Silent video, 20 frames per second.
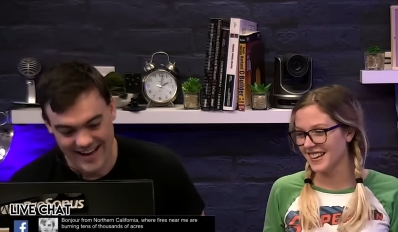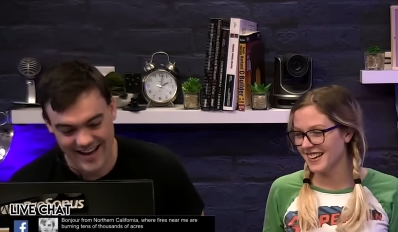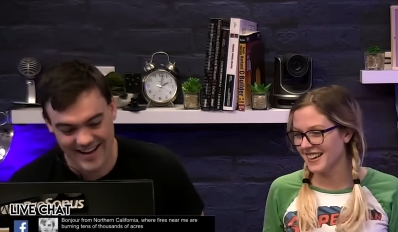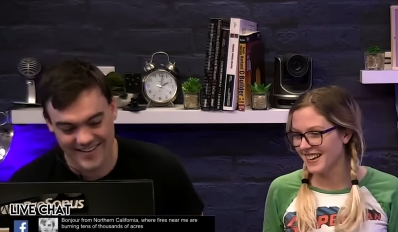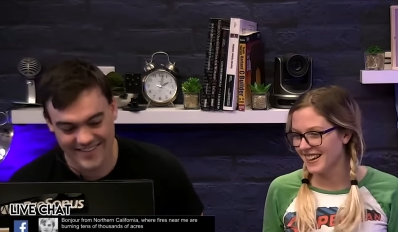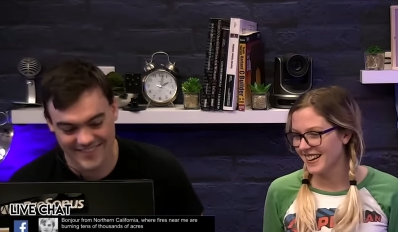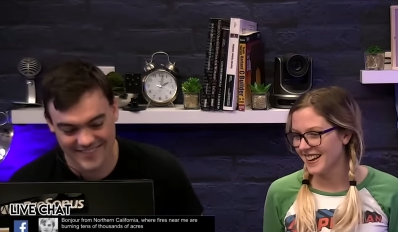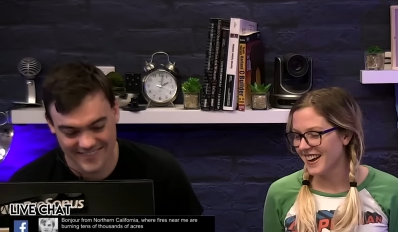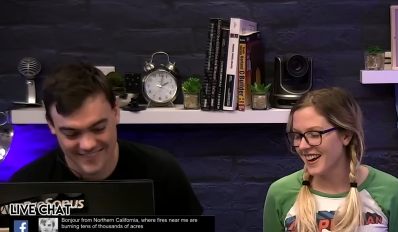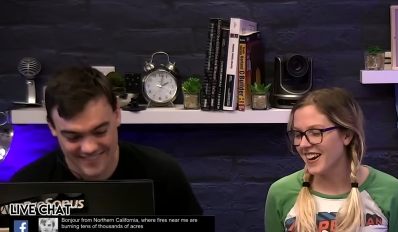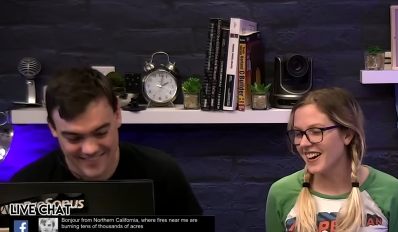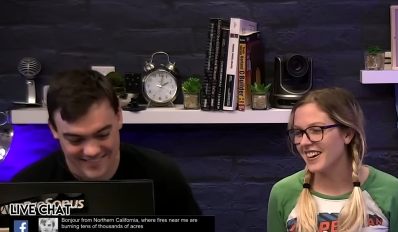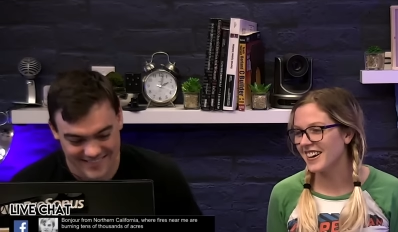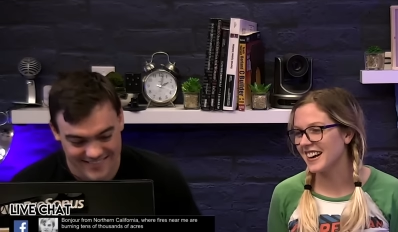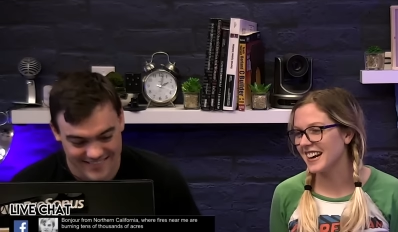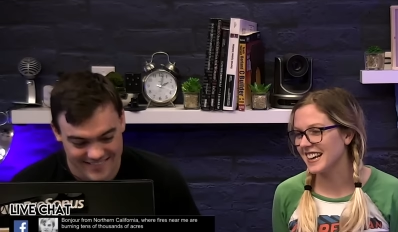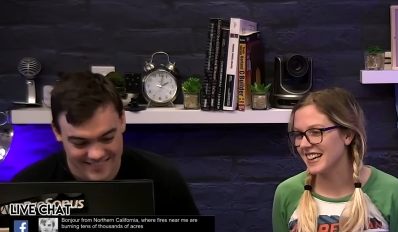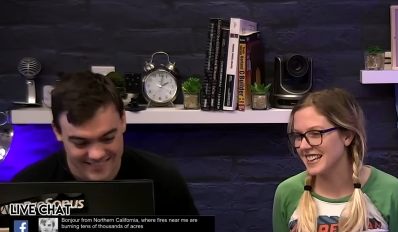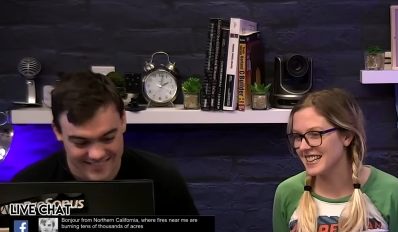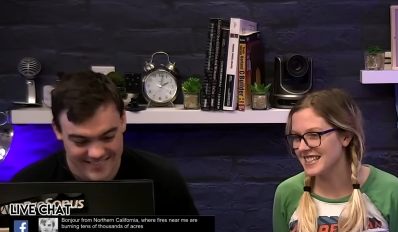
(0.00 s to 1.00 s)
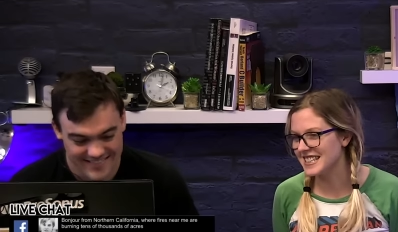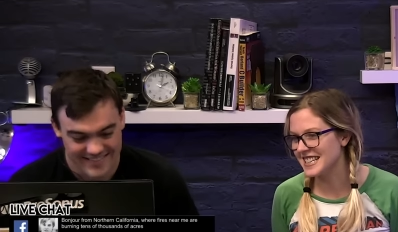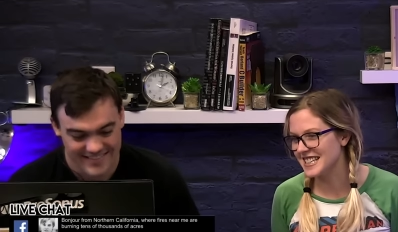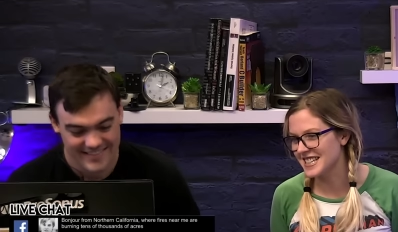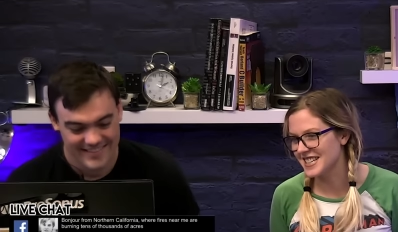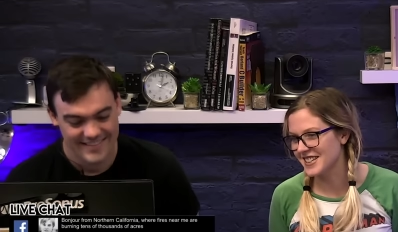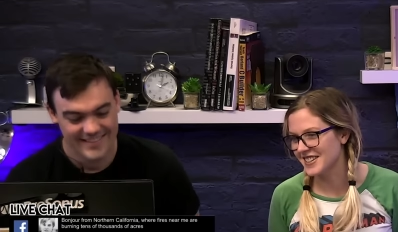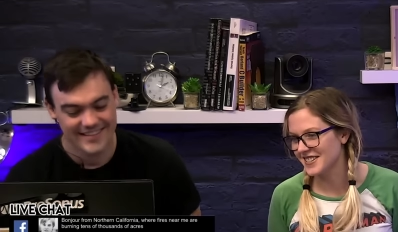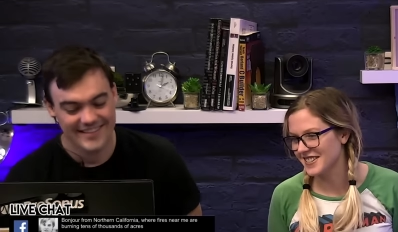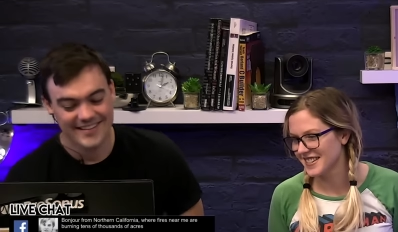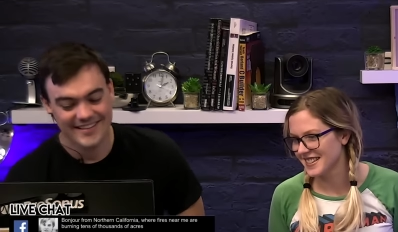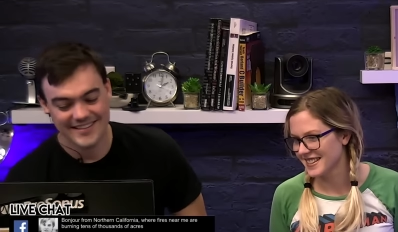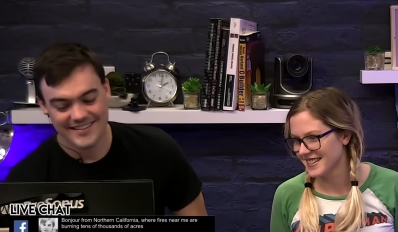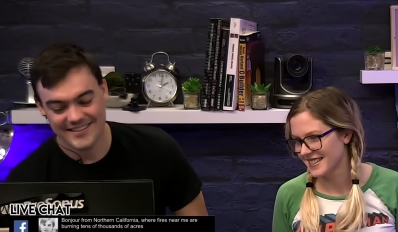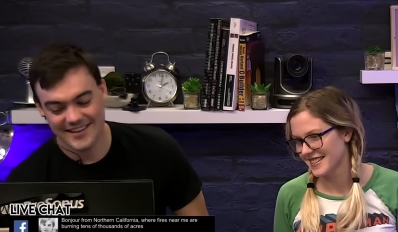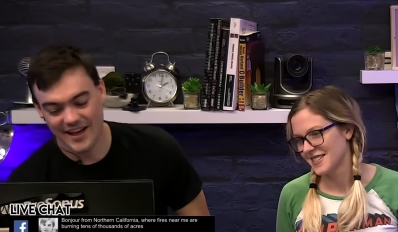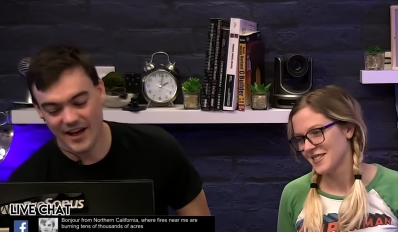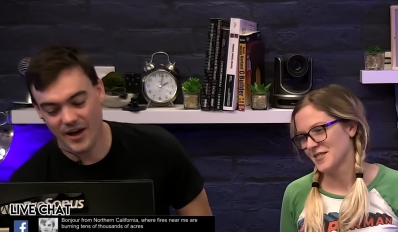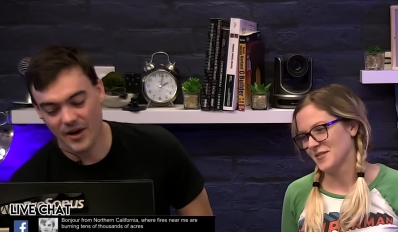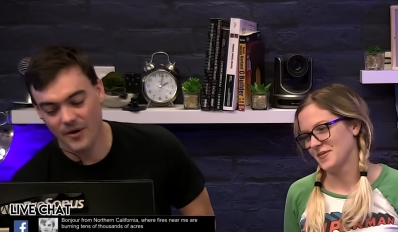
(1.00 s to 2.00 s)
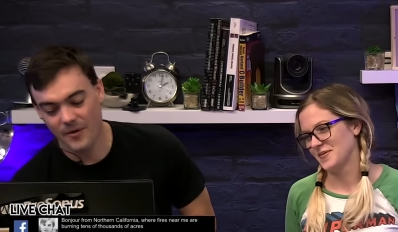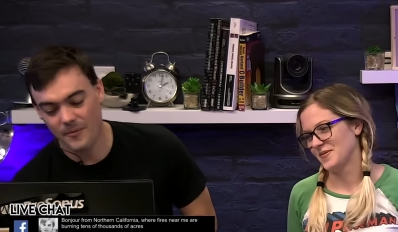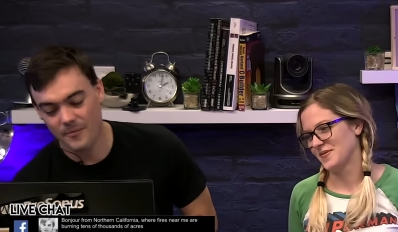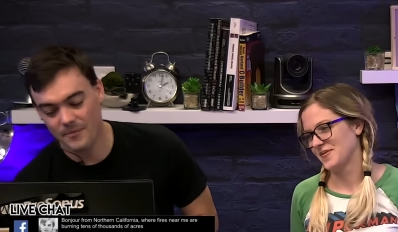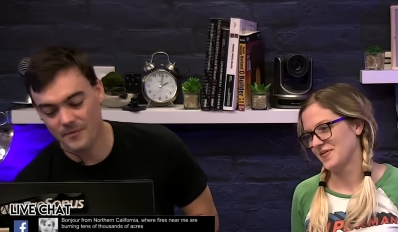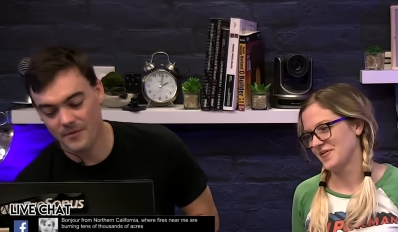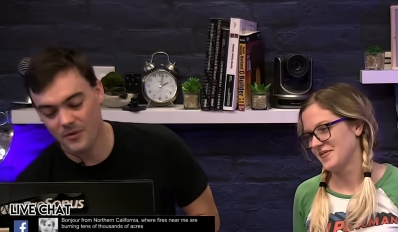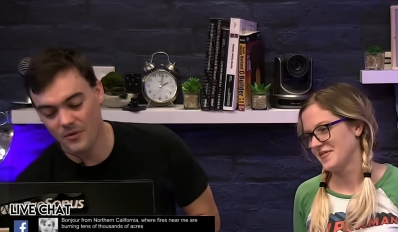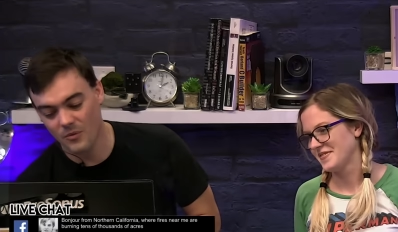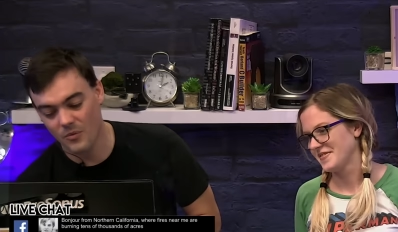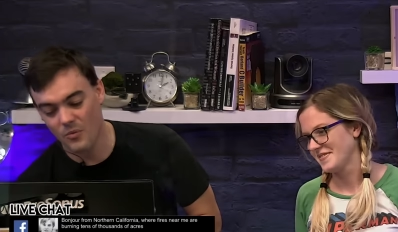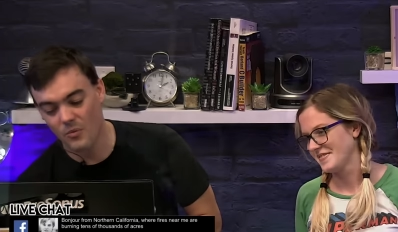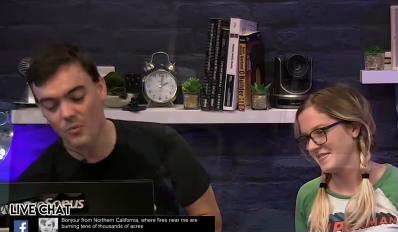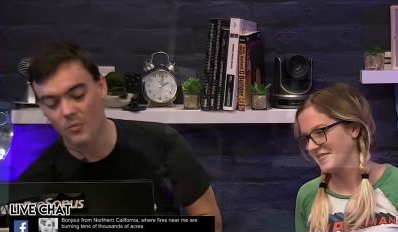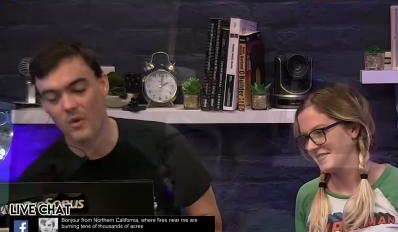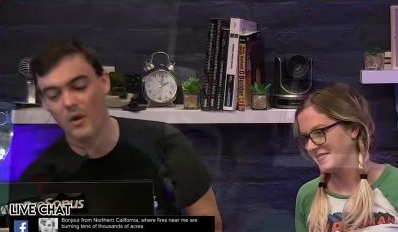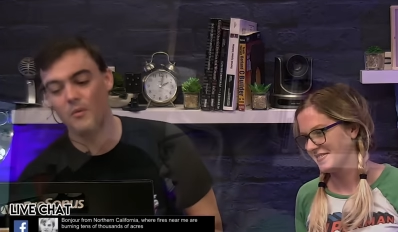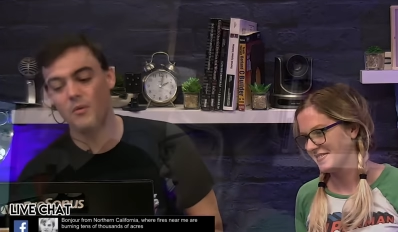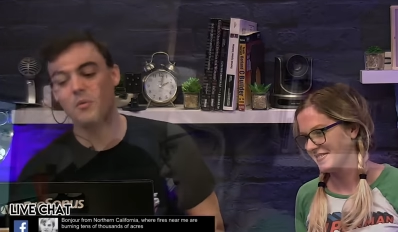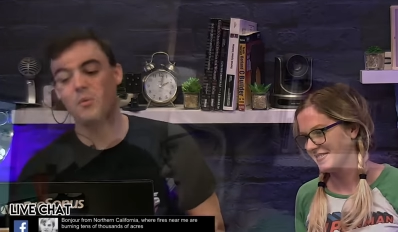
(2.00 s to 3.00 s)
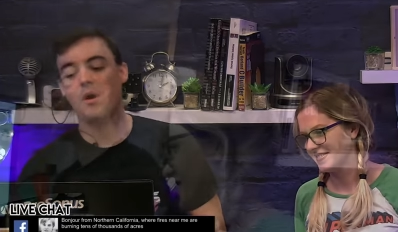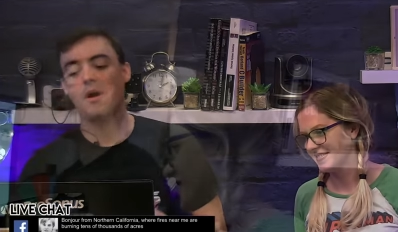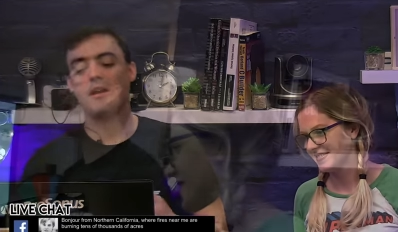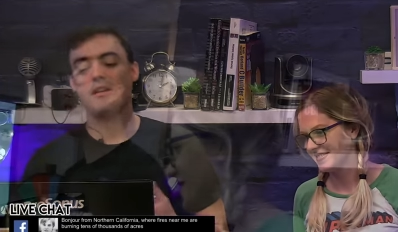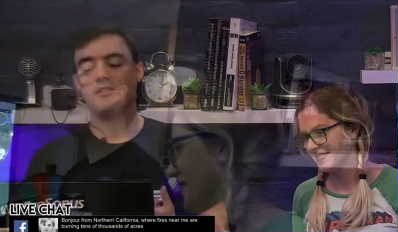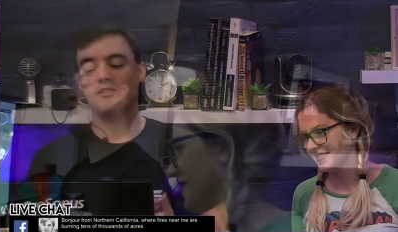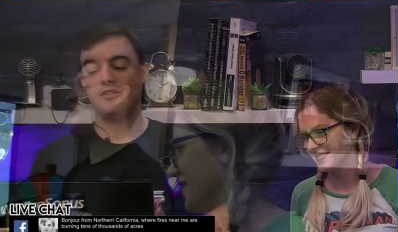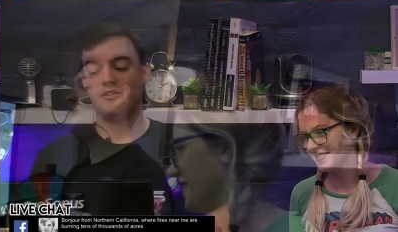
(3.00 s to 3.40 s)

Speaker 1: All right, continue.
Speaker 2: So, what we wanted